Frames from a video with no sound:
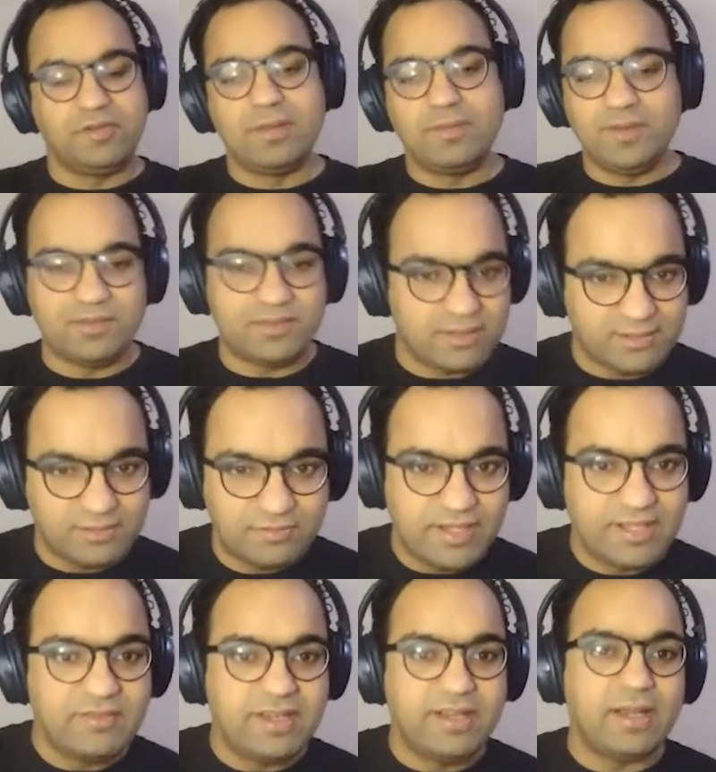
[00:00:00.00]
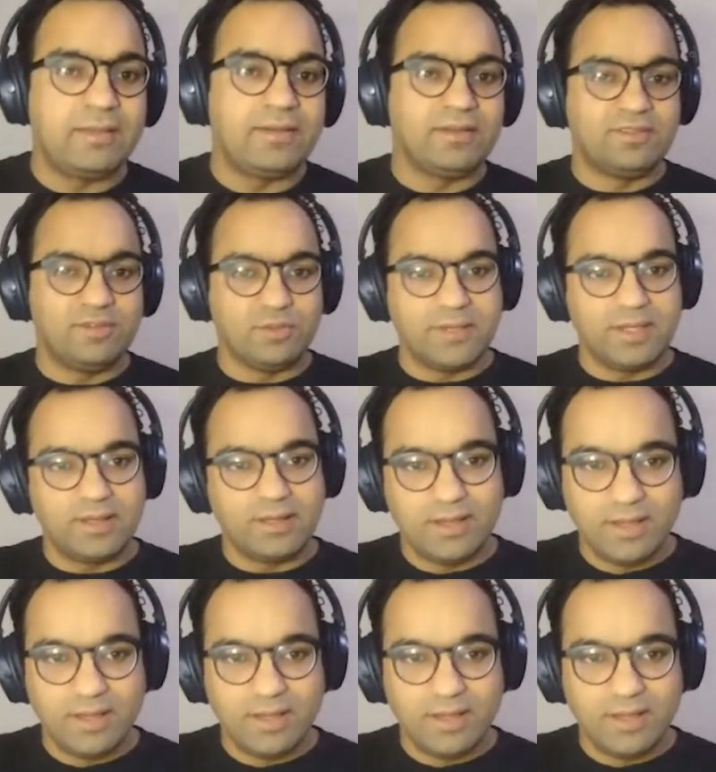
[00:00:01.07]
right? Because that's very, very time consuming.